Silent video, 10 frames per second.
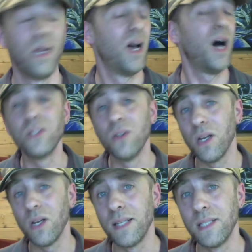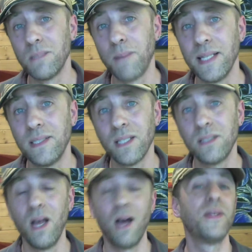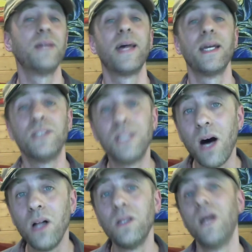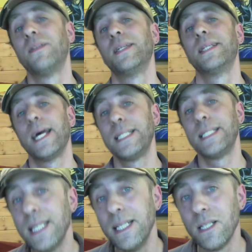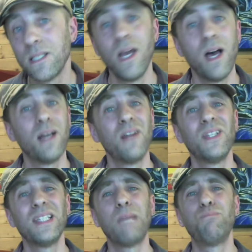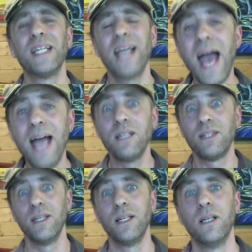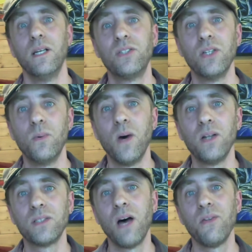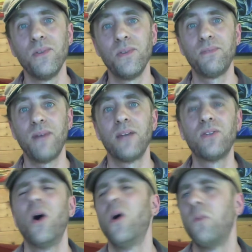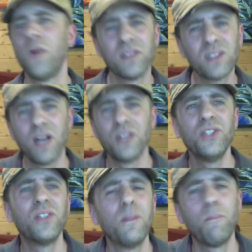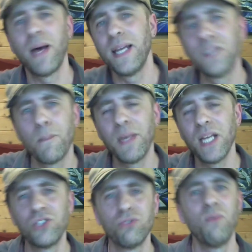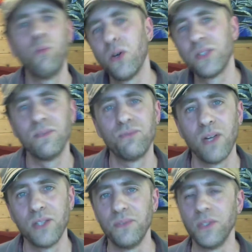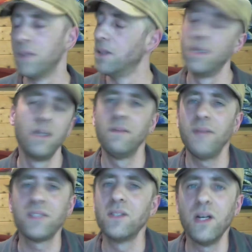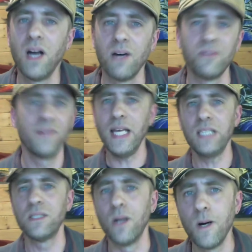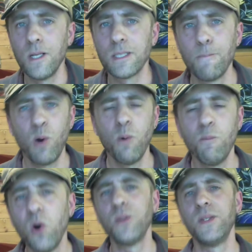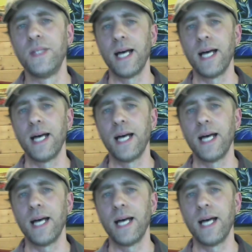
I do not like these paintings. I think they are dull, I think they are tedious. I don't think they bring anything to the world other than the fact that, oh, well done, you can paint a picture of what's in front of you. That's not enough. That's not art. I want more than that.